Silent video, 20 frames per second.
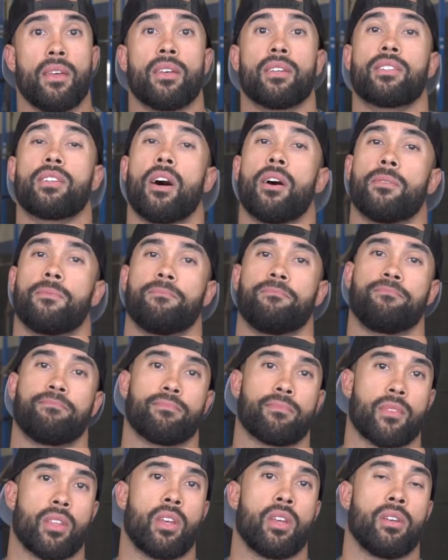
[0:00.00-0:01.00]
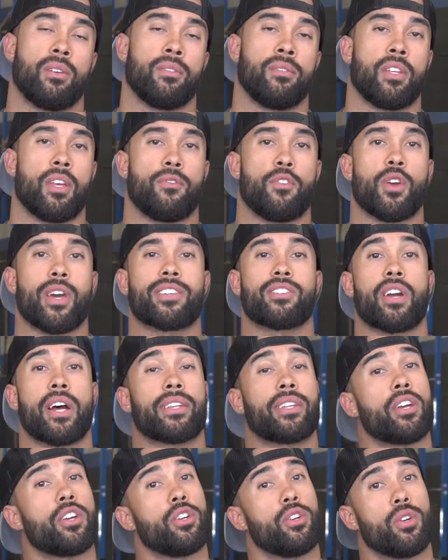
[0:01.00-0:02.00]
So if you guys are
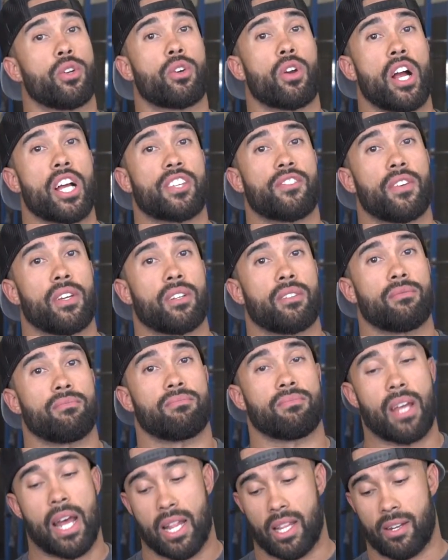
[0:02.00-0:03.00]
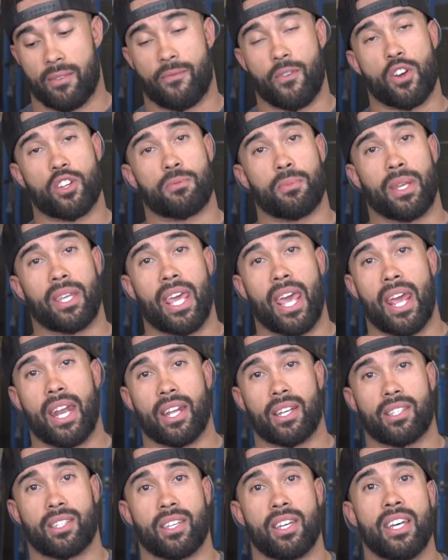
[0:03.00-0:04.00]
out there, you're new to CrossFit, dial in first
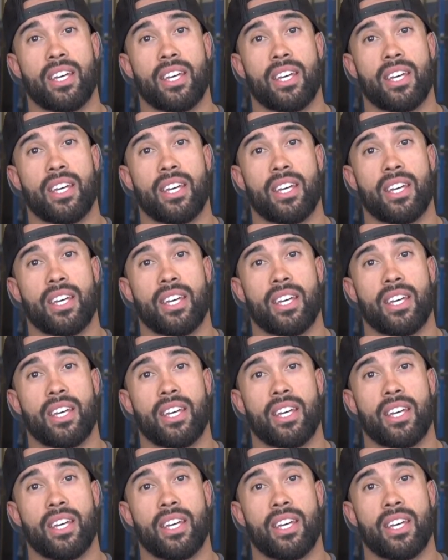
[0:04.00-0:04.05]
mechanics,